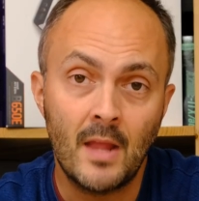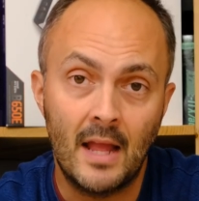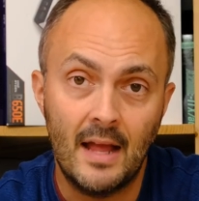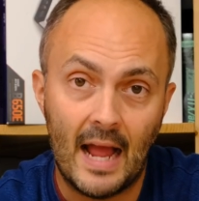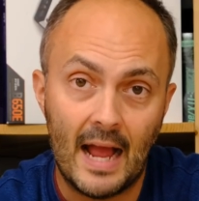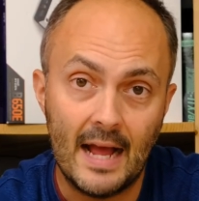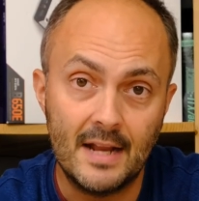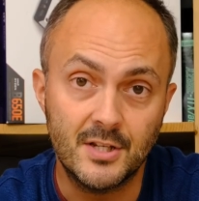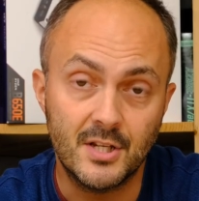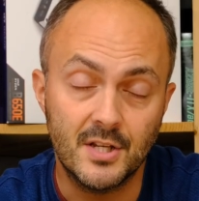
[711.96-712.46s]

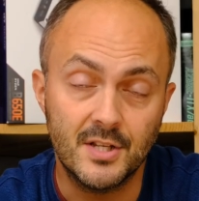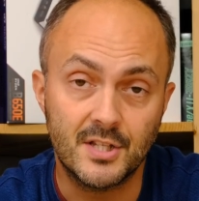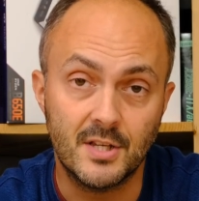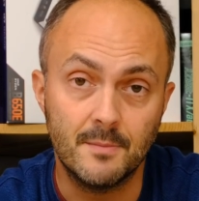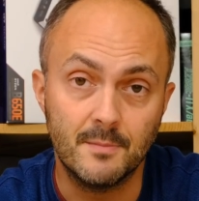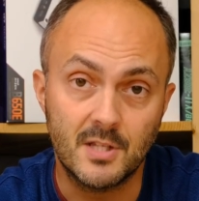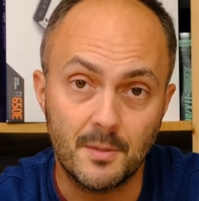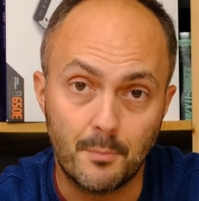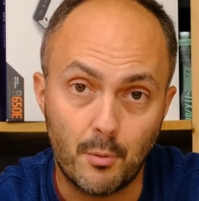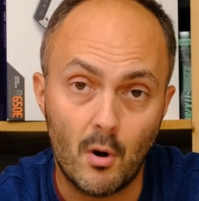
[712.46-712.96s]
and
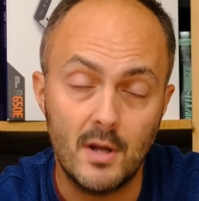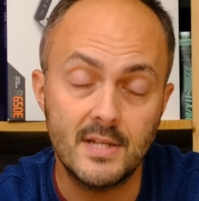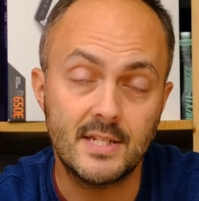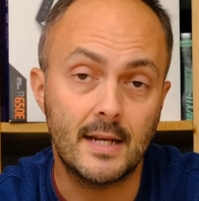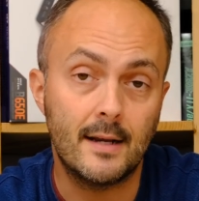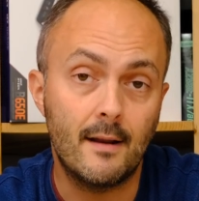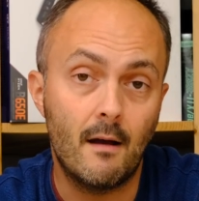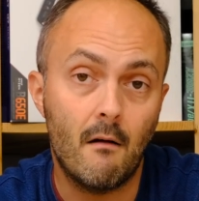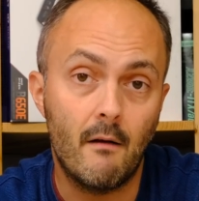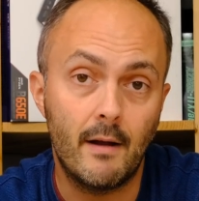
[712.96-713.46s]
some
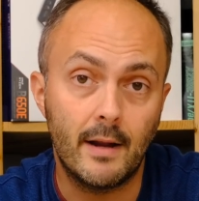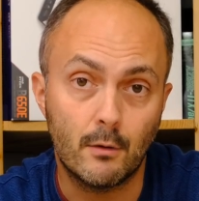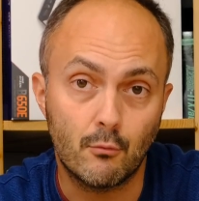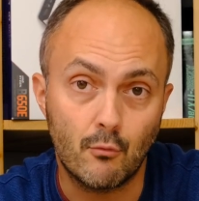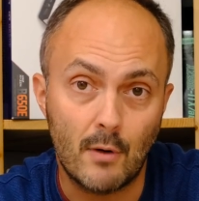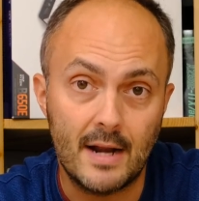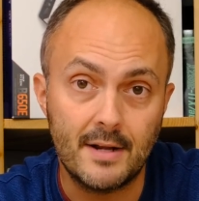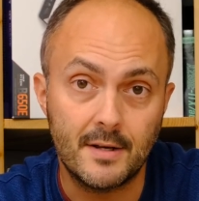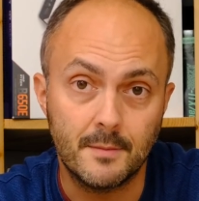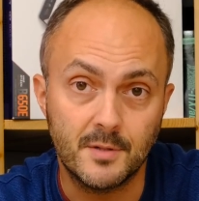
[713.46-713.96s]
surprisingly high
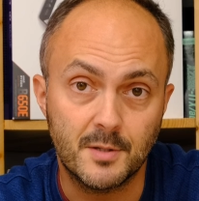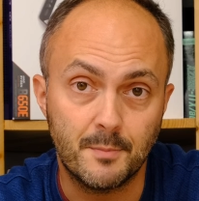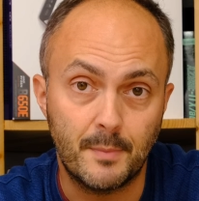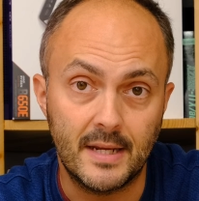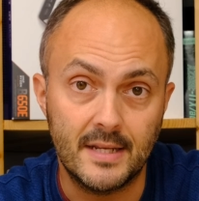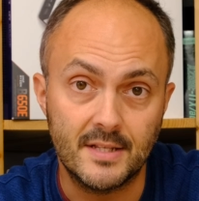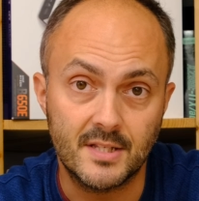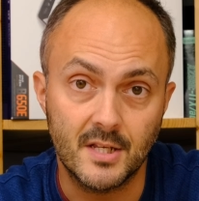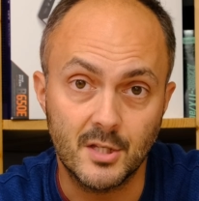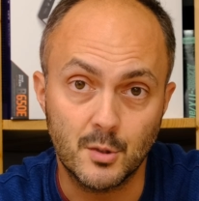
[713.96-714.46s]
random
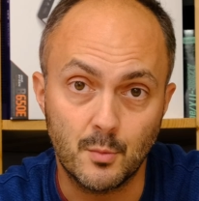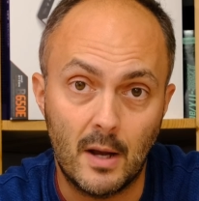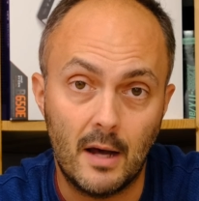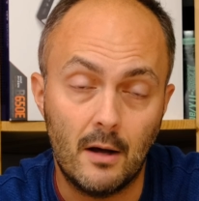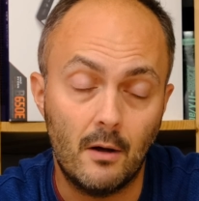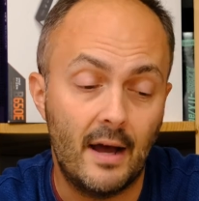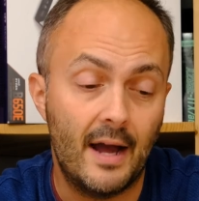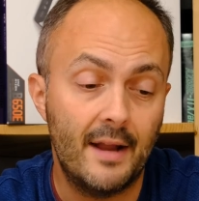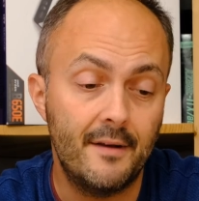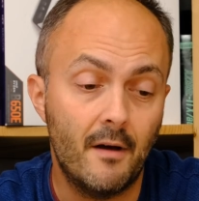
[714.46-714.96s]
speeds as
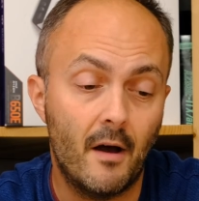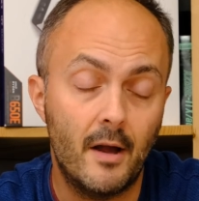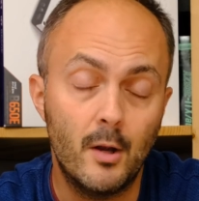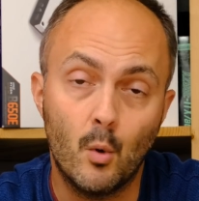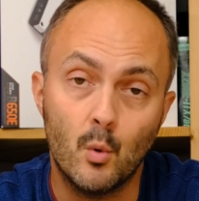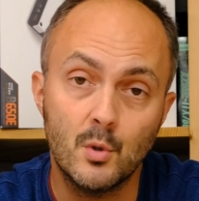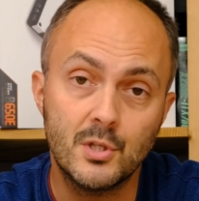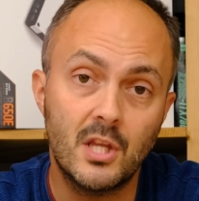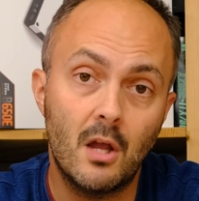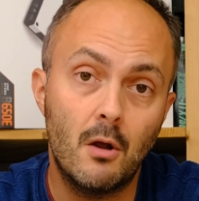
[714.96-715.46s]
well. And I
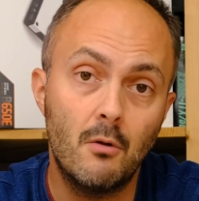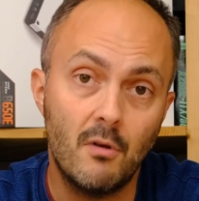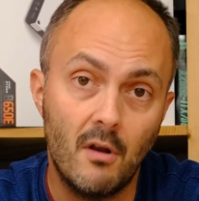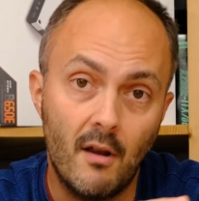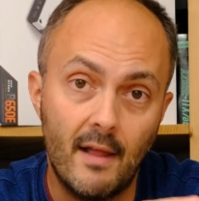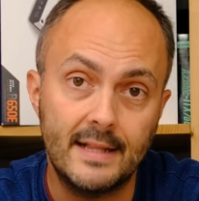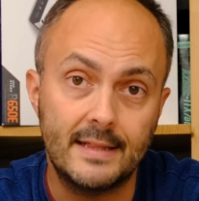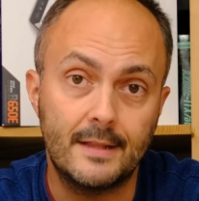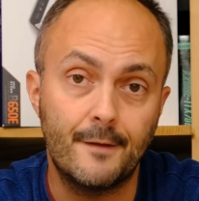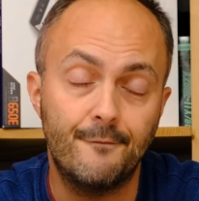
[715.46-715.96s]
also
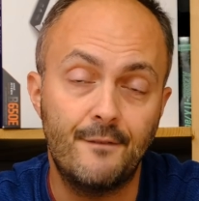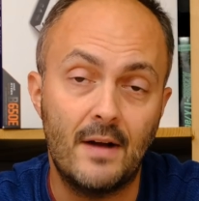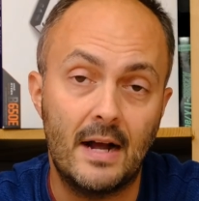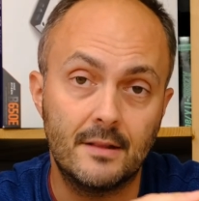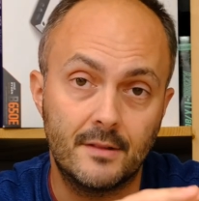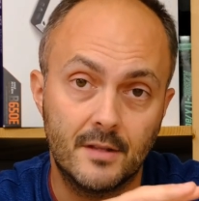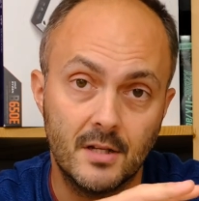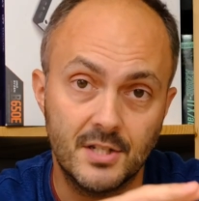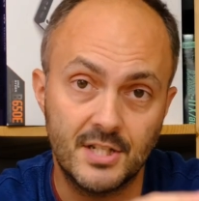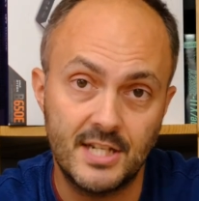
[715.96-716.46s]
like the
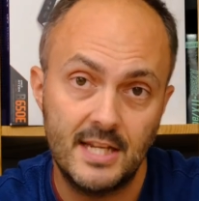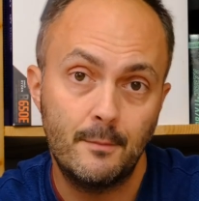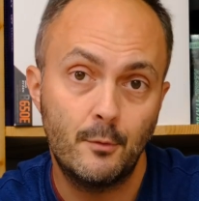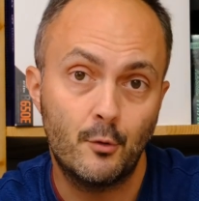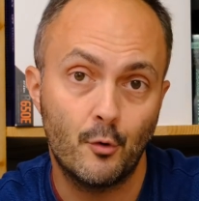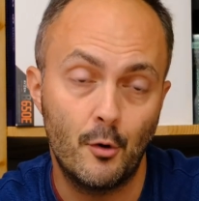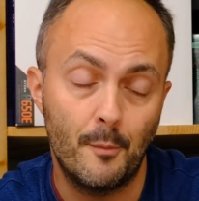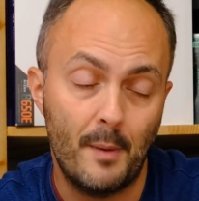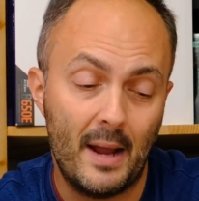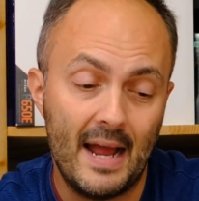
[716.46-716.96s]
fact that Team
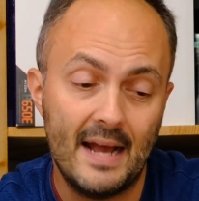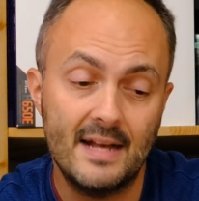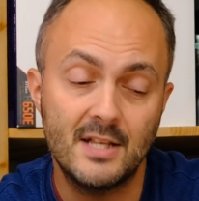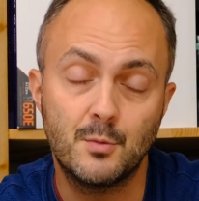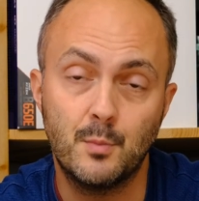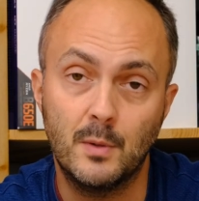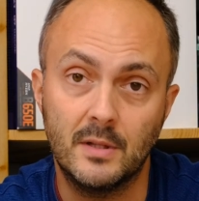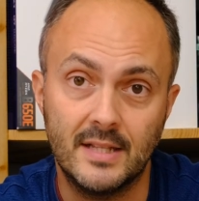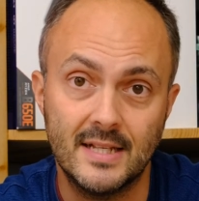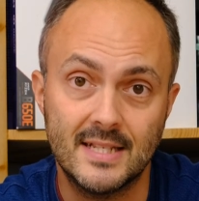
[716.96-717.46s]
Group
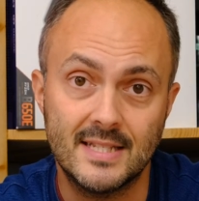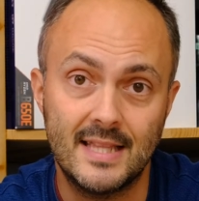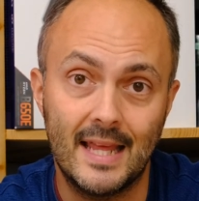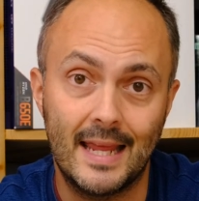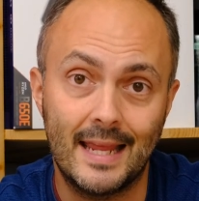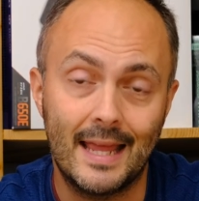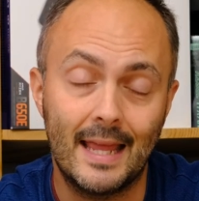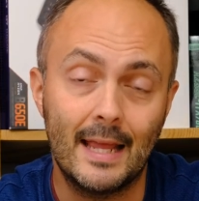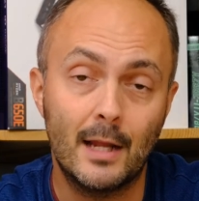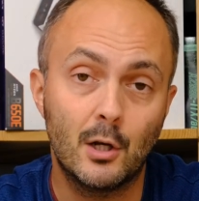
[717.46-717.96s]
has with this
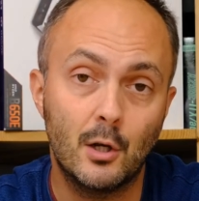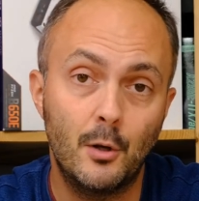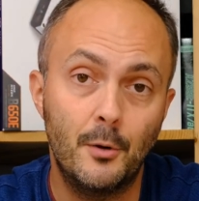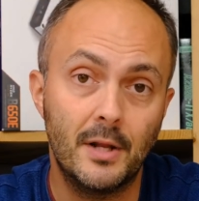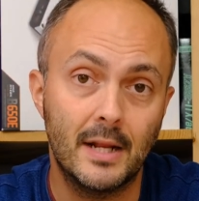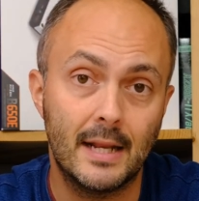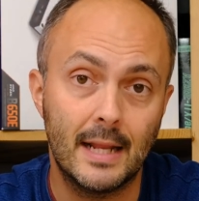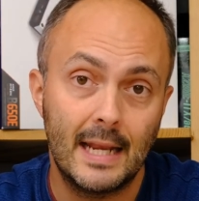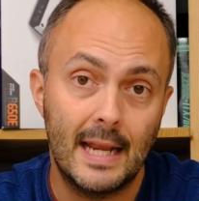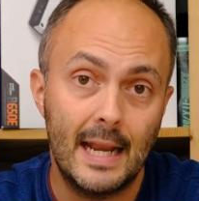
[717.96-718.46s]
thing
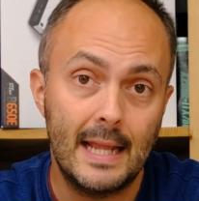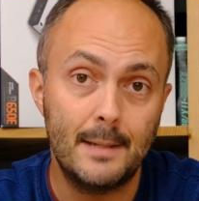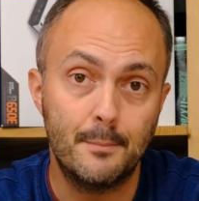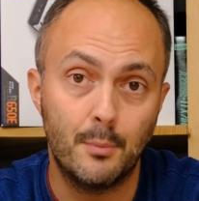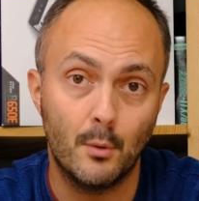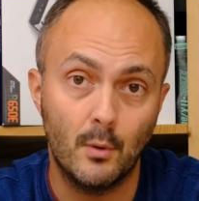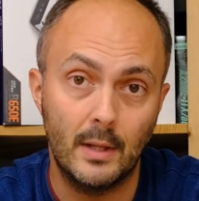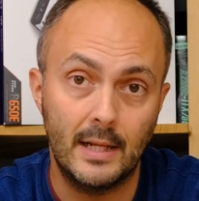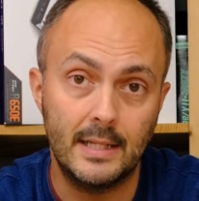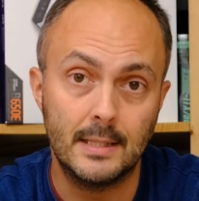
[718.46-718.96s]
included a
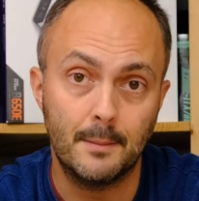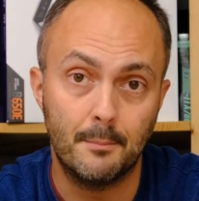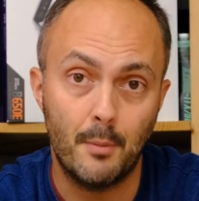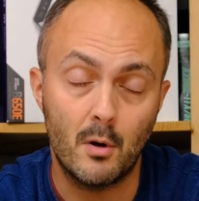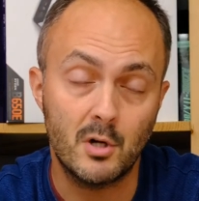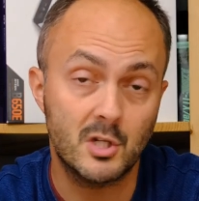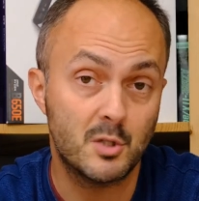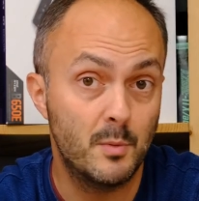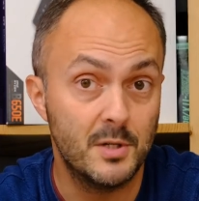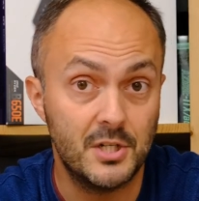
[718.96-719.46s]
label in the
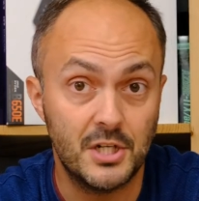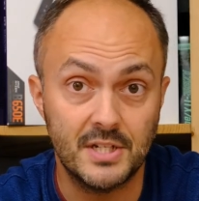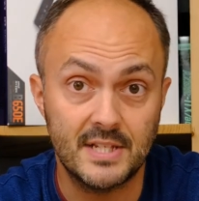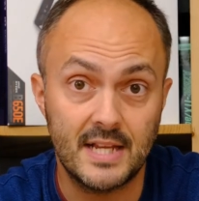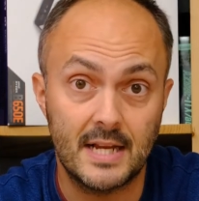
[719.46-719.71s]
box, which is